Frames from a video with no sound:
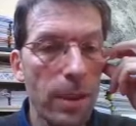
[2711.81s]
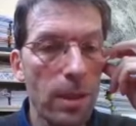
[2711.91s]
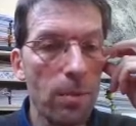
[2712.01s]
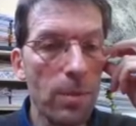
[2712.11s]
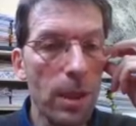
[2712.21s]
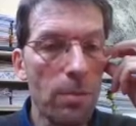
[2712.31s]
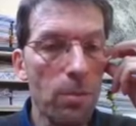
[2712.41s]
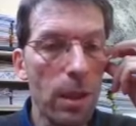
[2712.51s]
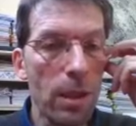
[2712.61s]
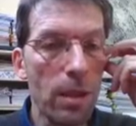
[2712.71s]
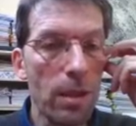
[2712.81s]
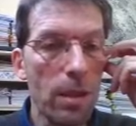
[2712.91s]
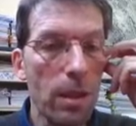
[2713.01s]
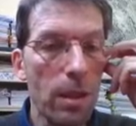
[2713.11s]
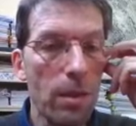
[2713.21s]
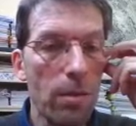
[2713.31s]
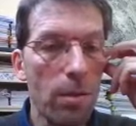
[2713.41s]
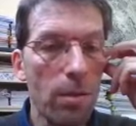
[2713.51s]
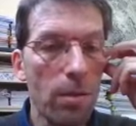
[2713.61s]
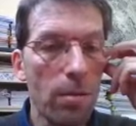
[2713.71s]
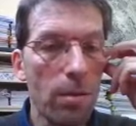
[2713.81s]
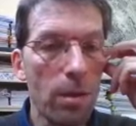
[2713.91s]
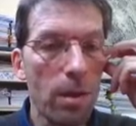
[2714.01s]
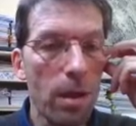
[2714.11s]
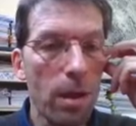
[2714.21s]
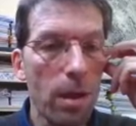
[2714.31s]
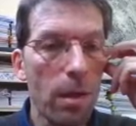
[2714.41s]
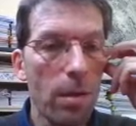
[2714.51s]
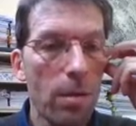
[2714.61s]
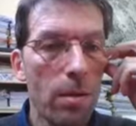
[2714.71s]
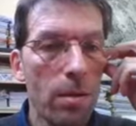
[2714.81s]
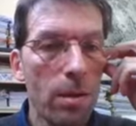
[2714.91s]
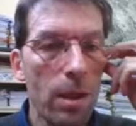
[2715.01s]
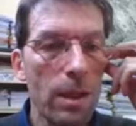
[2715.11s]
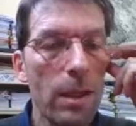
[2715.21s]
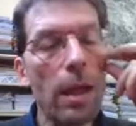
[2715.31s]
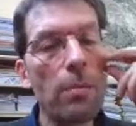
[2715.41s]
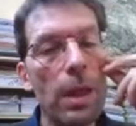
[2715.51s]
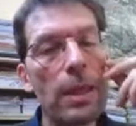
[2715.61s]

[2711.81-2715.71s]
Sometimes we can see the next slide,